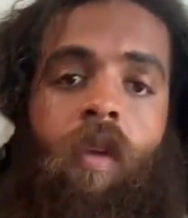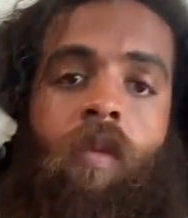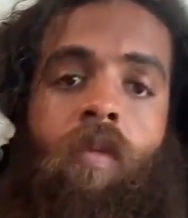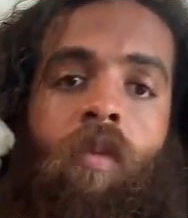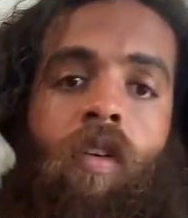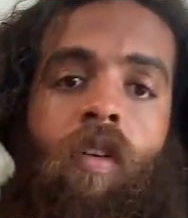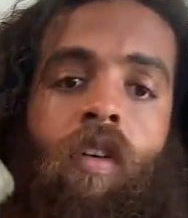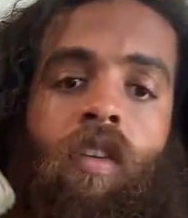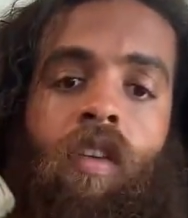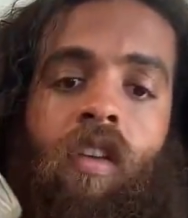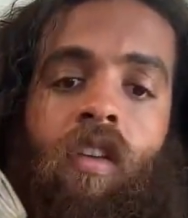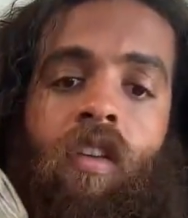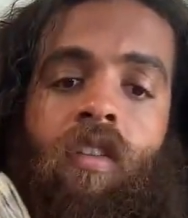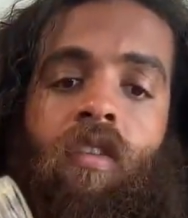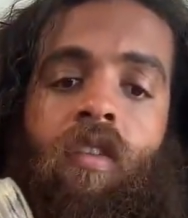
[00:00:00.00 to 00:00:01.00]
maple on
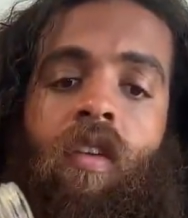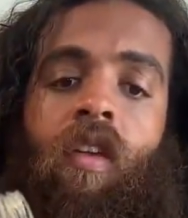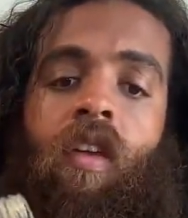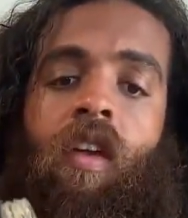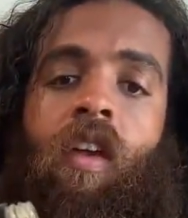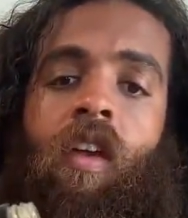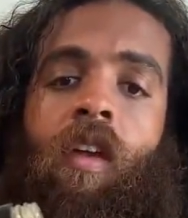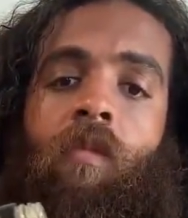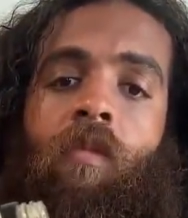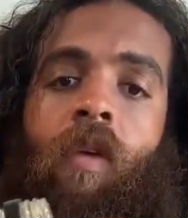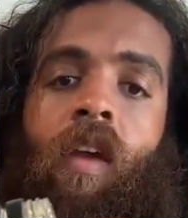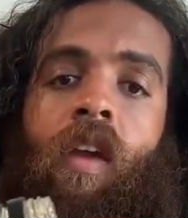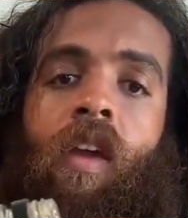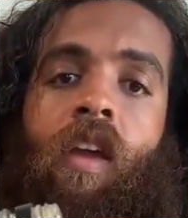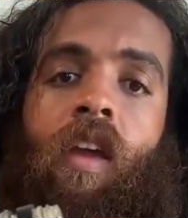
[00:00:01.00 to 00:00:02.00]
these
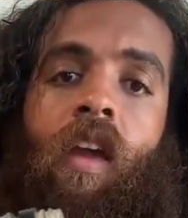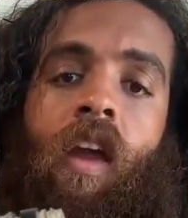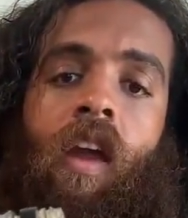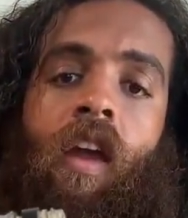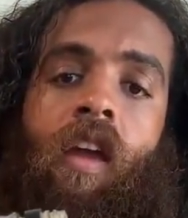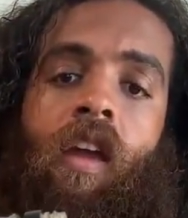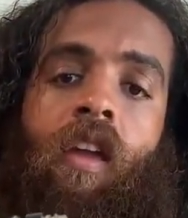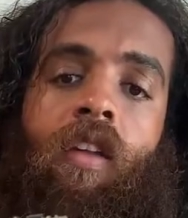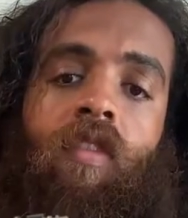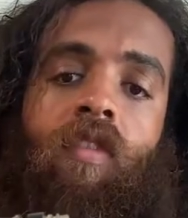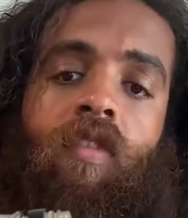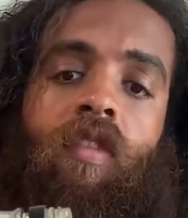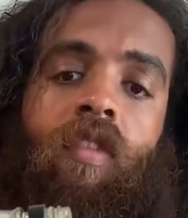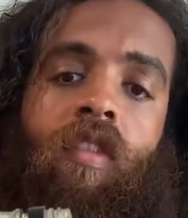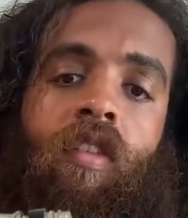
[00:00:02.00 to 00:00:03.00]

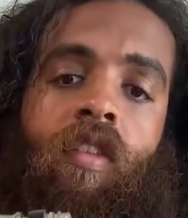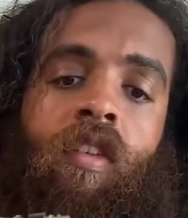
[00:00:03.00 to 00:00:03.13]
pancakes.